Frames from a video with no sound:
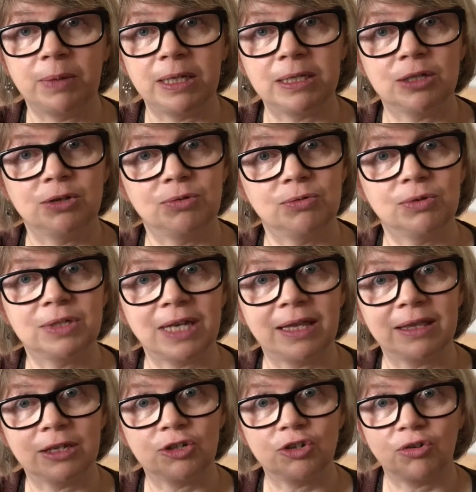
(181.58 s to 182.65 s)
me to
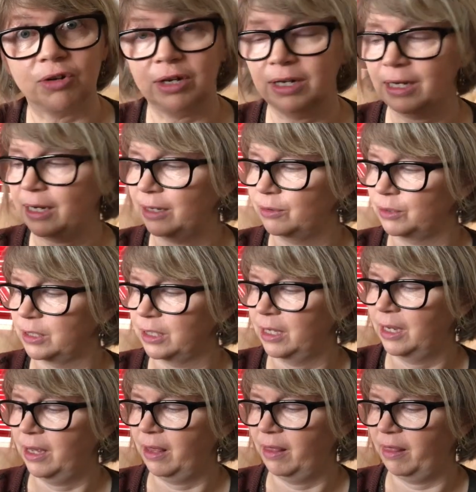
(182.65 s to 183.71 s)
set the chocolate house
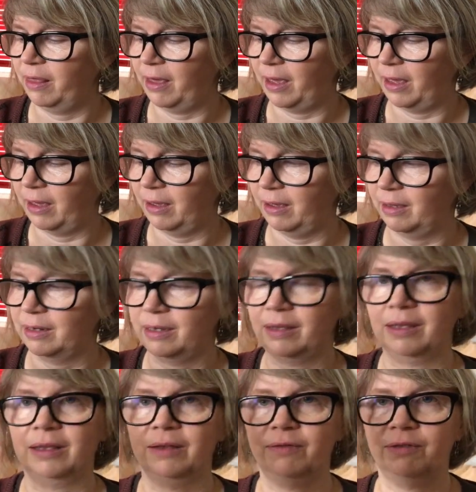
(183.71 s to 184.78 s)
there, and I
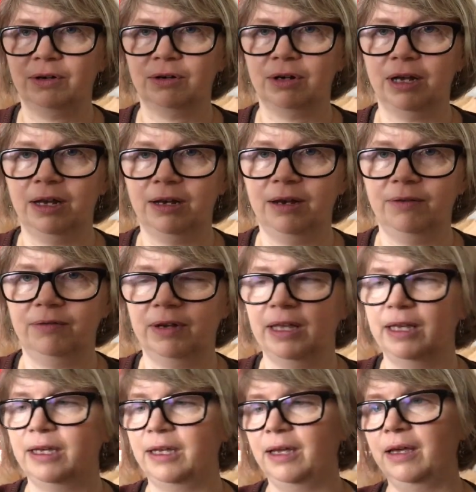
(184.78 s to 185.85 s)
think they found a
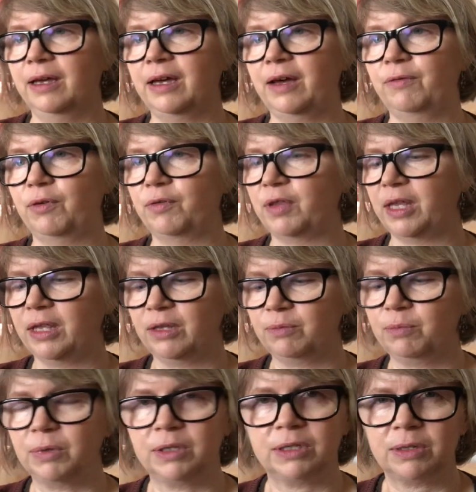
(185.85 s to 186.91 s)
lovely cover for that.
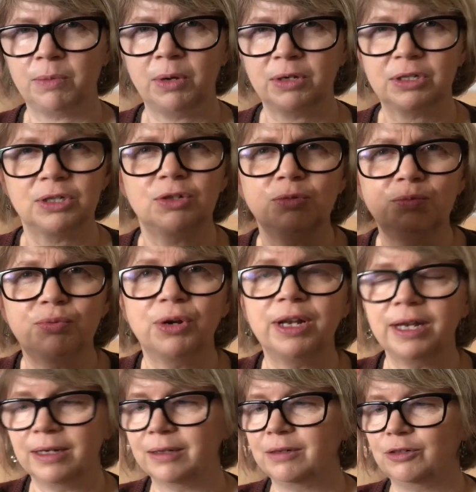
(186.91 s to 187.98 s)
Some artists do a
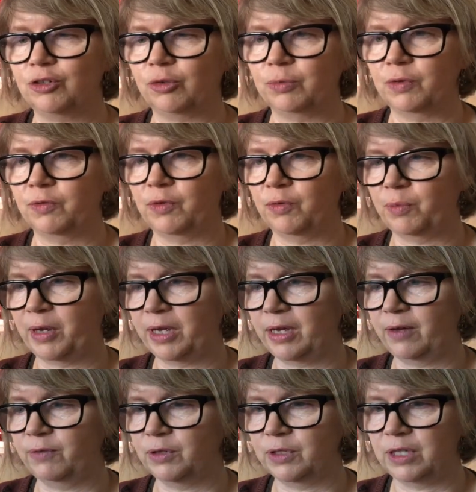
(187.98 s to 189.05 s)
brilliant job of my
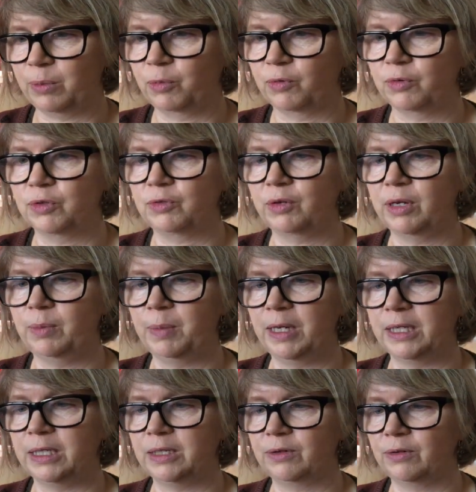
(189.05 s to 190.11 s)
covers. I'm always really
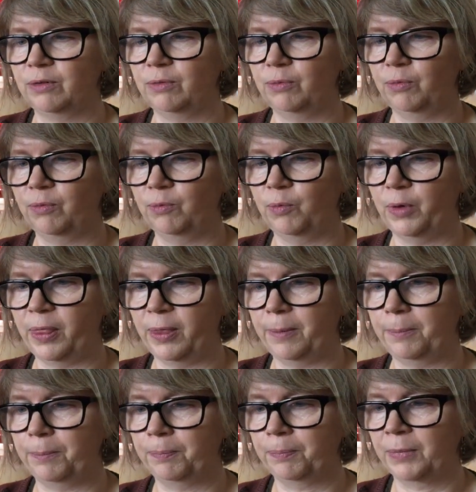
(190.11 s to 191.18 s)
pleased with
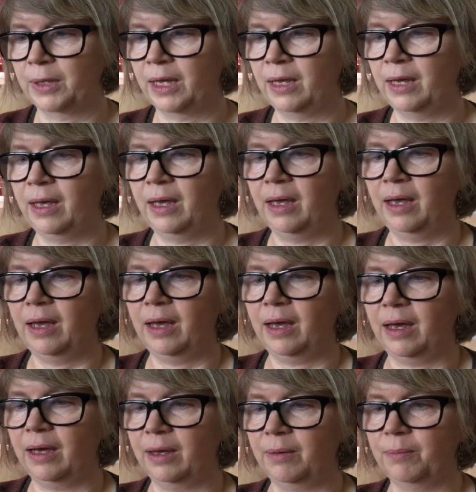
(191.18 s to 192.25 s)
them.
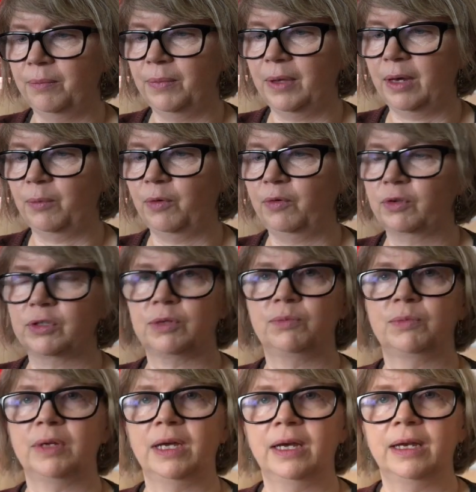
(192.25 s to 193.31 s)
And we've got
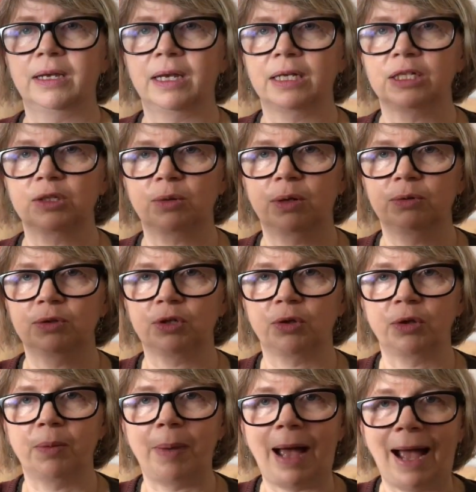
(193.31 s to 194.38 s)
some nice quotes on
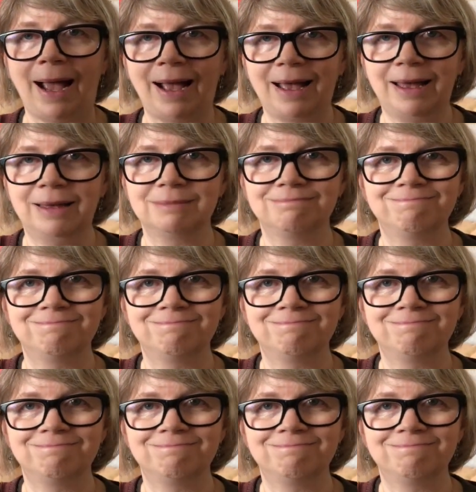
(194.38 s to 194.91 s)
the back,